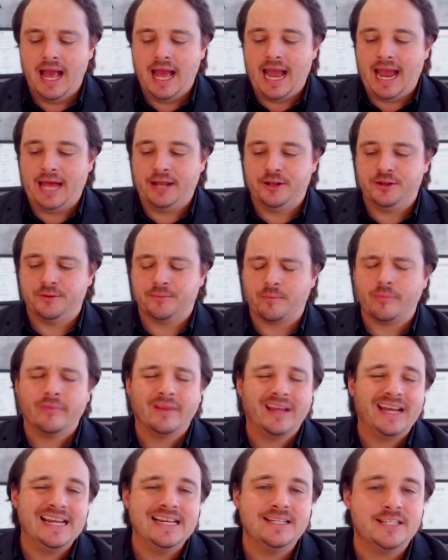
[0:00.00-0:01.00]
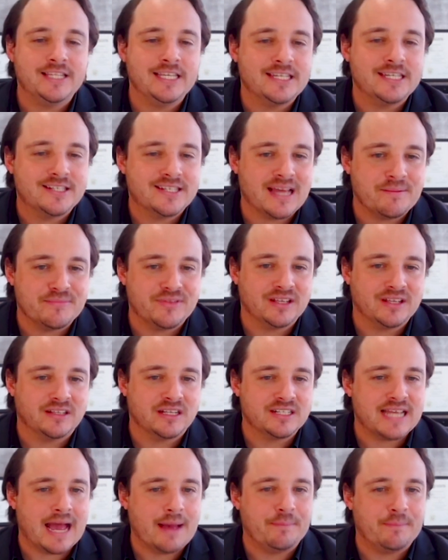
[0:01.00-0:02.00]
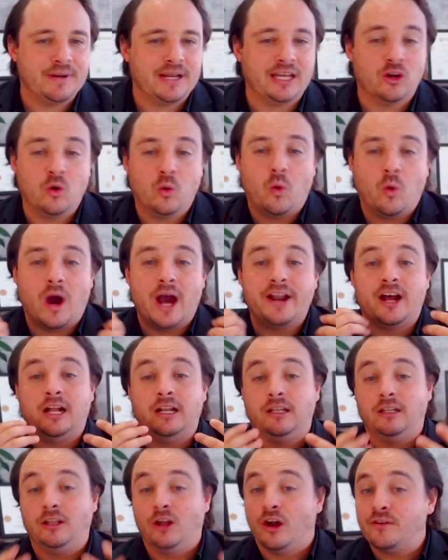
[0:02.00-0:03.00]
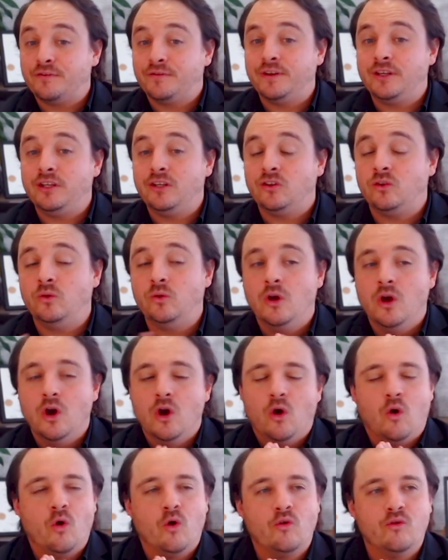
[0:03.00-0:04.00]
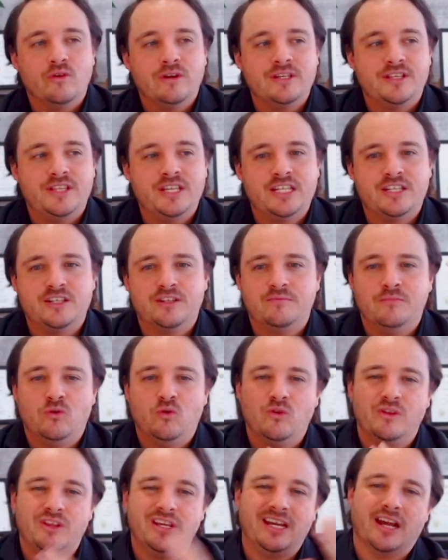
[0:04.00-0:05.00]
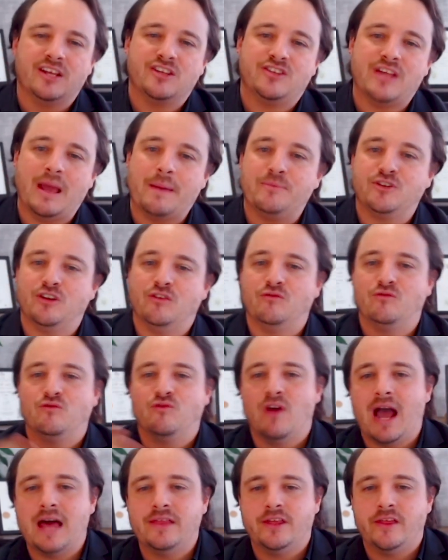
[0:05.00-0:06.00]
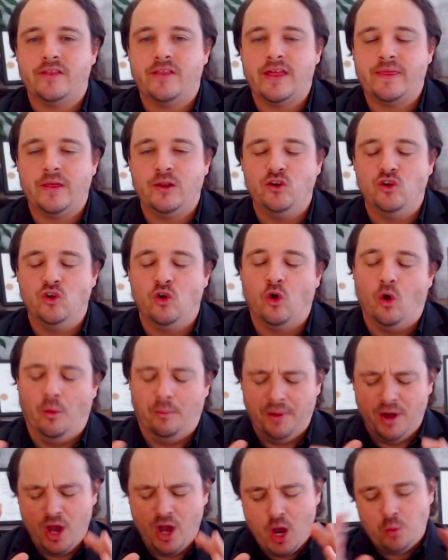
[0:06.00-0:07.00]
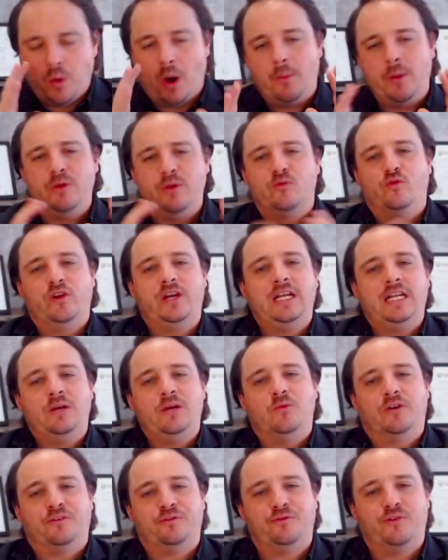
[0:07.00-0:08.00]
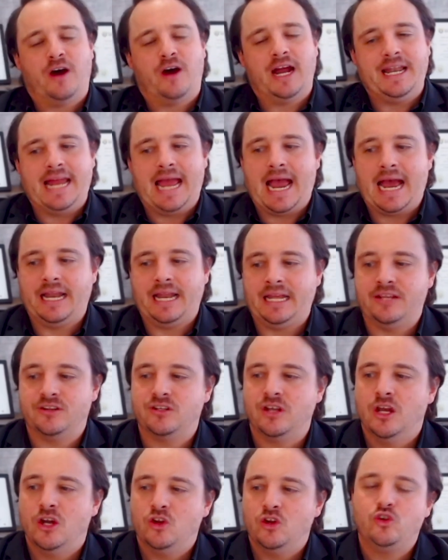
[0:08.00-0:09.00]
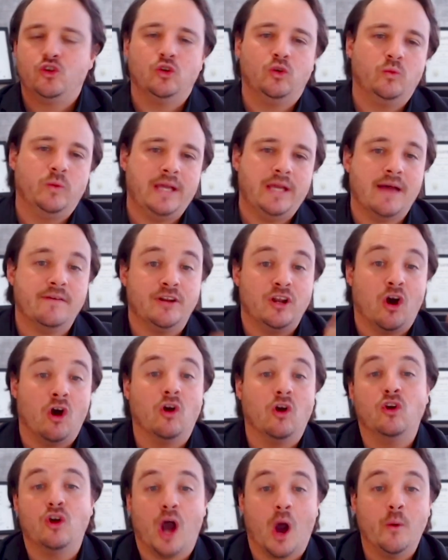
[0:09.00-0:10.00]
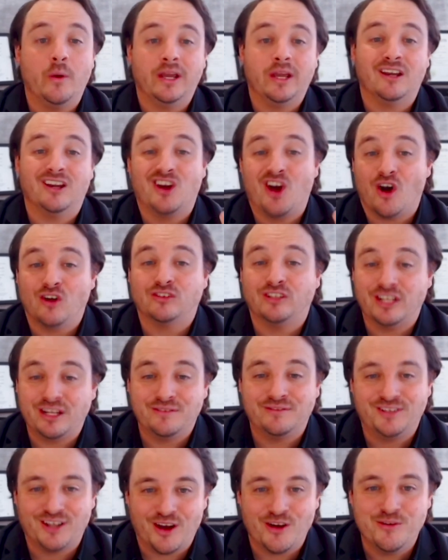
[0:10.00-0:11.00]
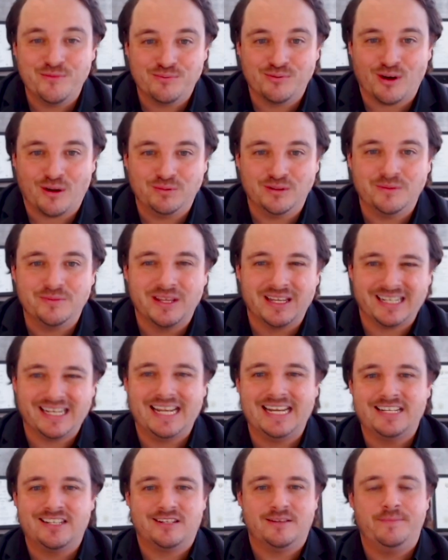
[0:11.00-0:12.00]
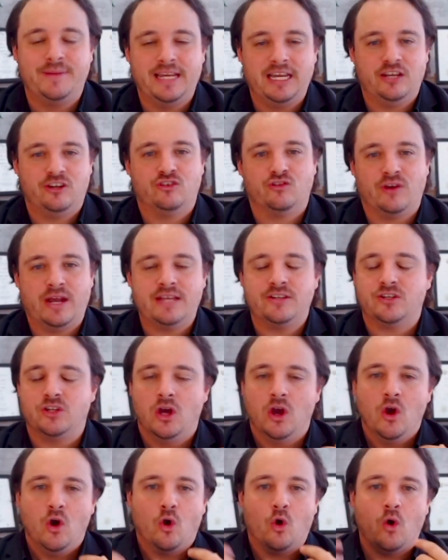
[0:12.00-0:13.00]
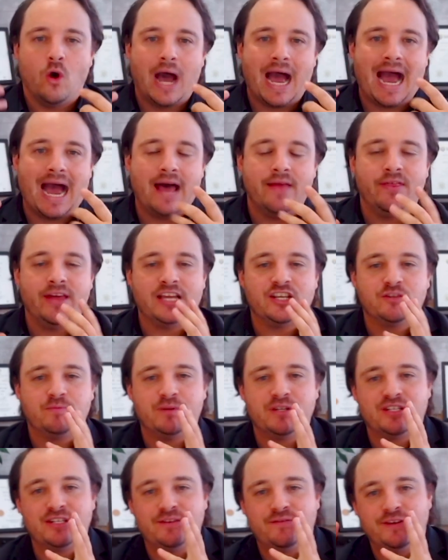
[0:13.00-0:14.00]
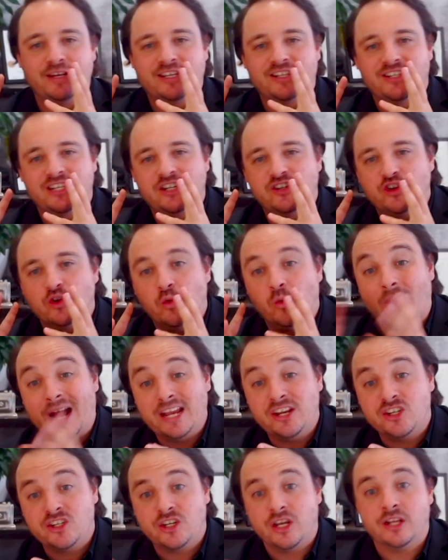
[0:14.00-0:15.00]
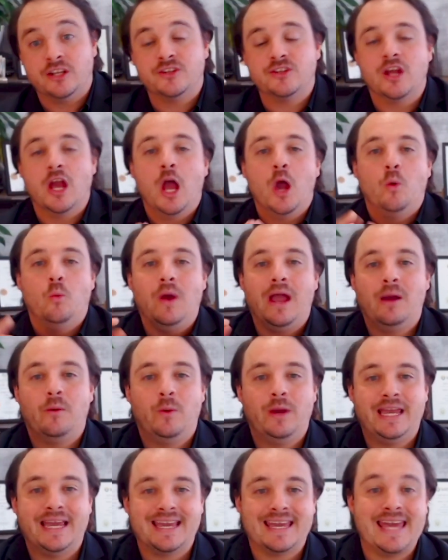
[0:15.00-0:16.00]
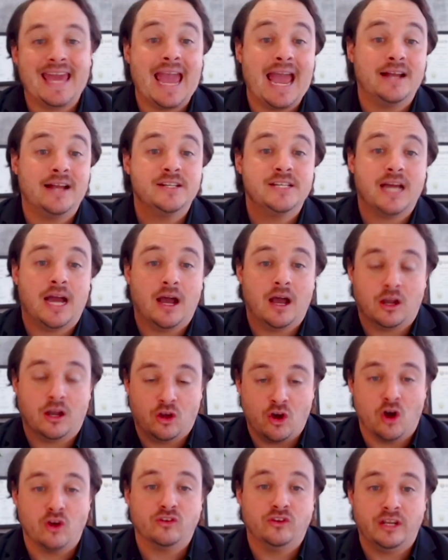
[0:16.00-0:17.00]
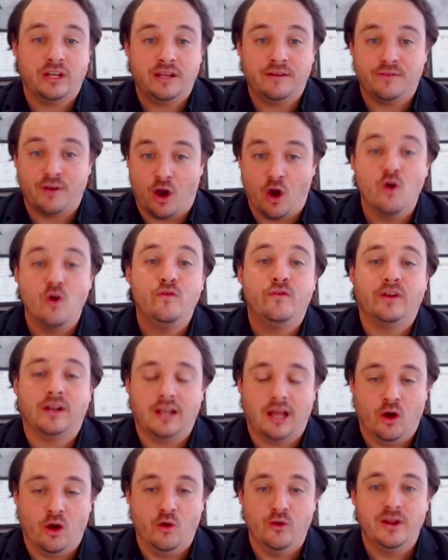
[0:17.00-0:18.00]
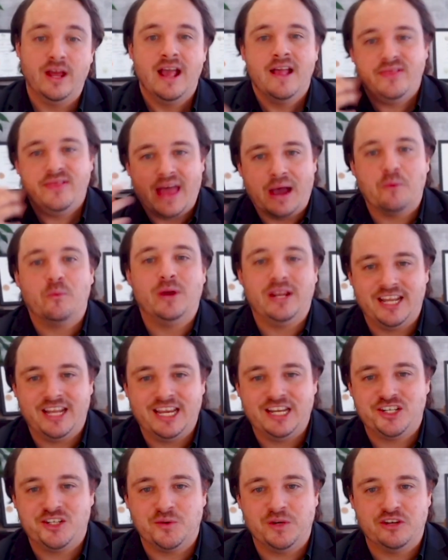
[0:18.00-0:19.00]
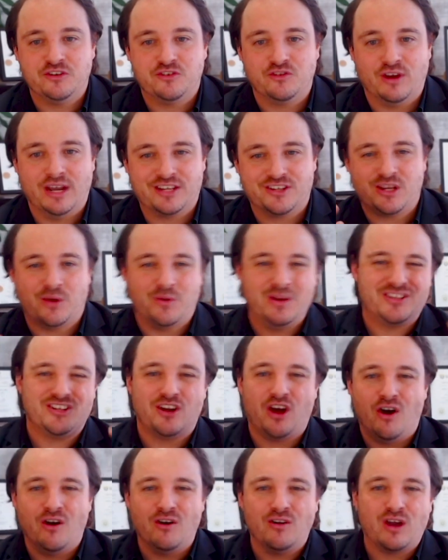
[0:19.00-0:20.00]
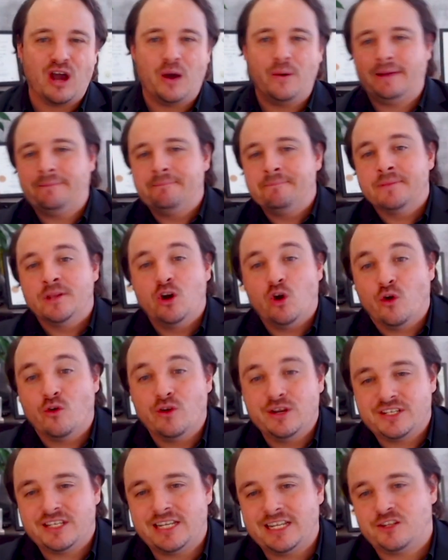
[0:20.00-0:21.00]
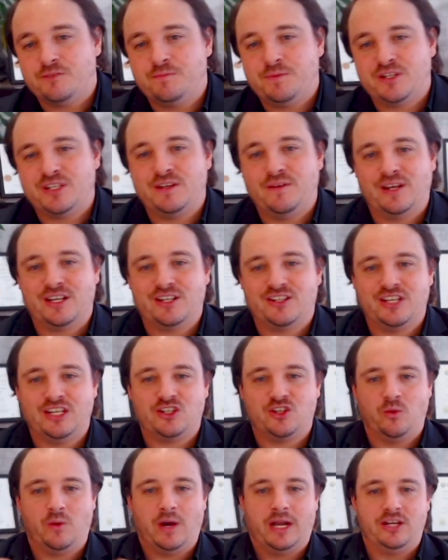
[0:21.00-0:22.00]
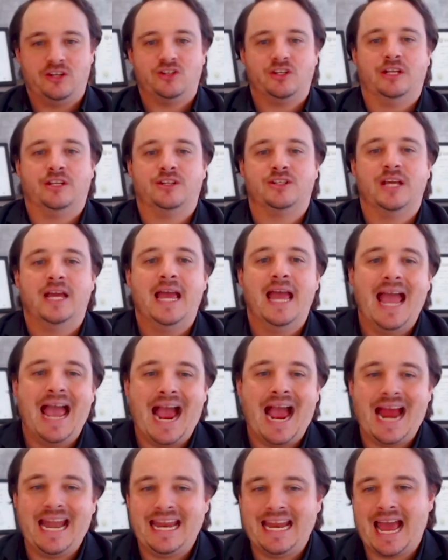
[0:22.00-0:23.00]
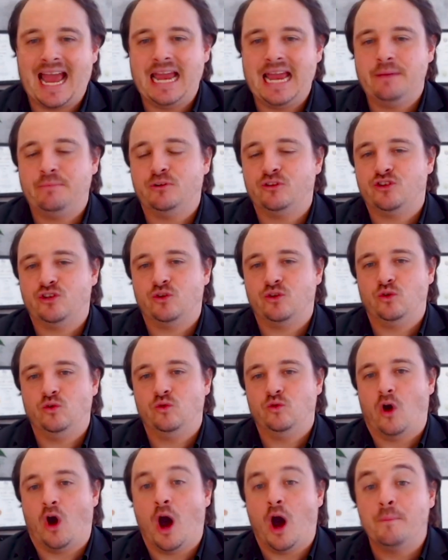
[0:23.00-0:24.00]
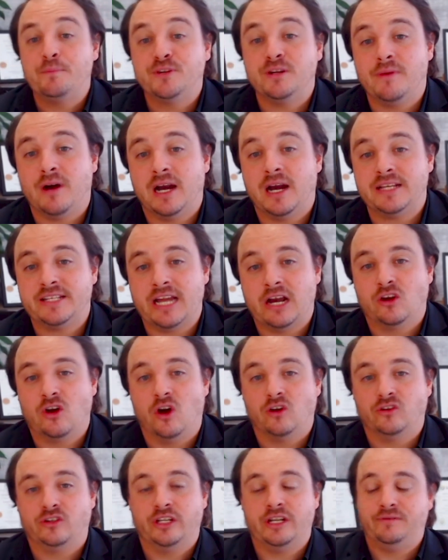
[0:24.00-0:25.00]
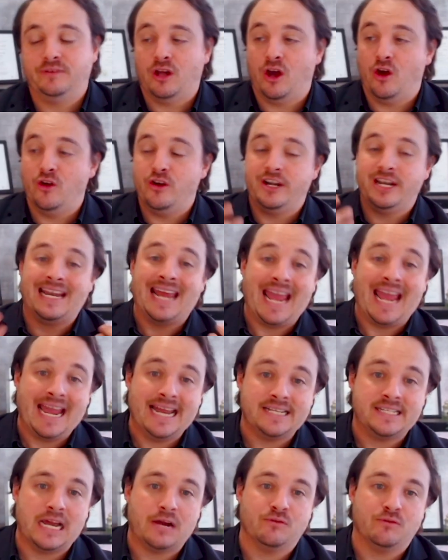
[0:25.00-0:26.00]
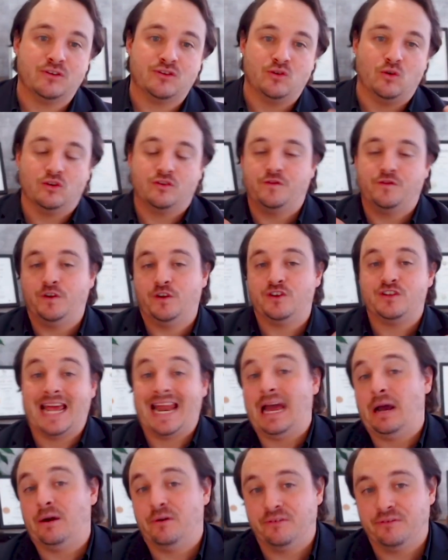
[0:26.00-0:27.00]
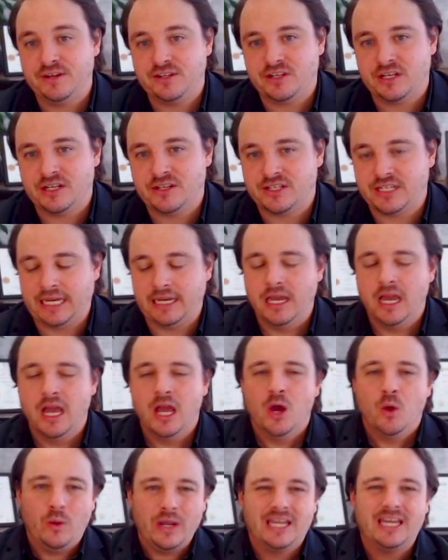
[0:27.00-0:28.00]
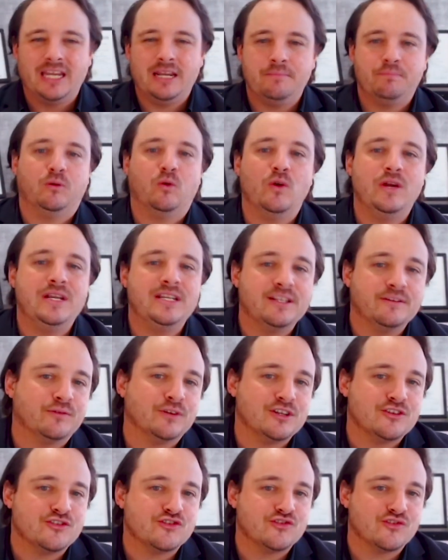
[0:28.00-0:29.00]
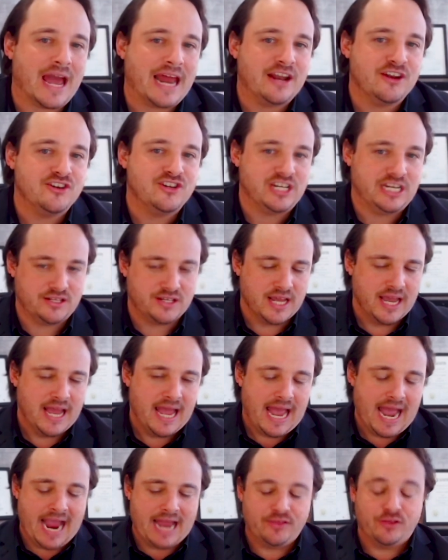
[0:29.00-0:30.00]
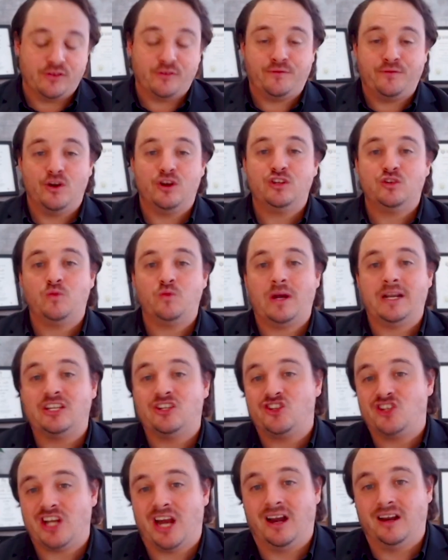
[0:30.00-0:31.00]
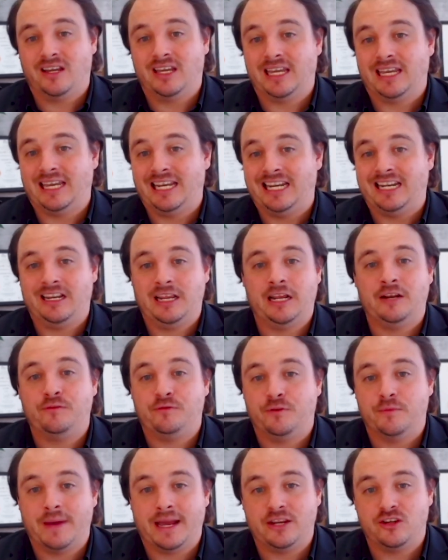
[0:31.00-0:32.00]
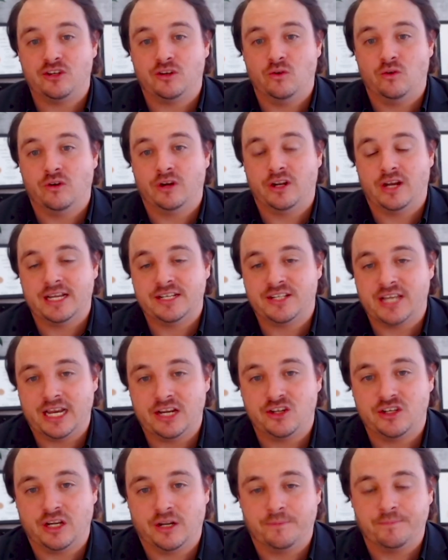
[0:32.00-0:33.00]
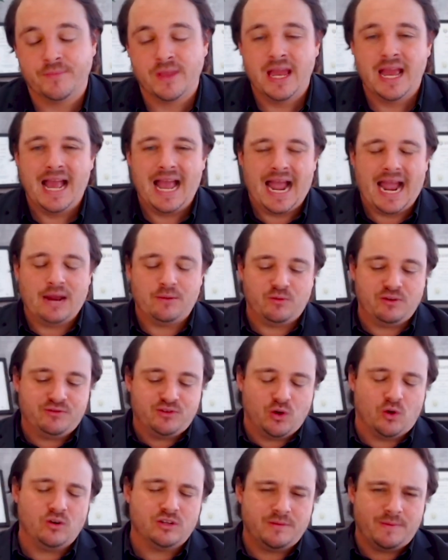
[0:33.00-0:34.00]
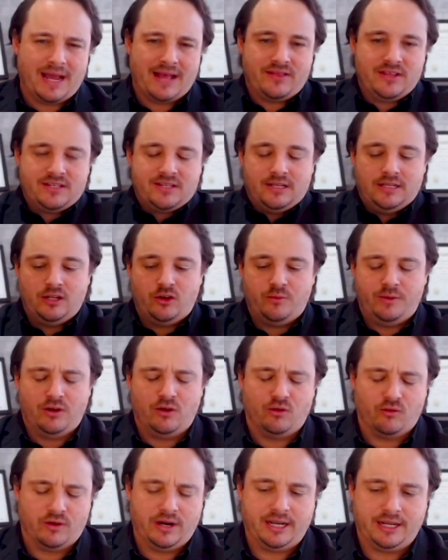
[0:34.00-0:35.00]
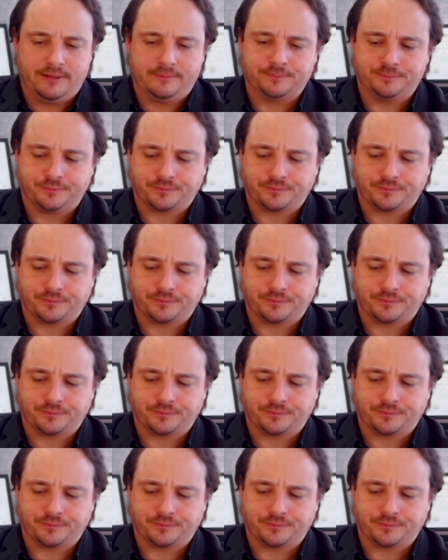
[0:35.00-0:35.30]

And is this something that's happening quite a lot for you, or is this more the exception rather than the norm? What we really want to find out is, do we have an ongoing cognitive load problem that needs to be addressed, or are there specific situations where we encounter cognitive overload that we need to address? So is it ongoing, or is it in specific situations? And in able to optimize our cognitive load and enhance our resourcefulness and our efficiency, we can employ different strategies. And the first one is chunking and information organization. And we've talked about this a little bit already.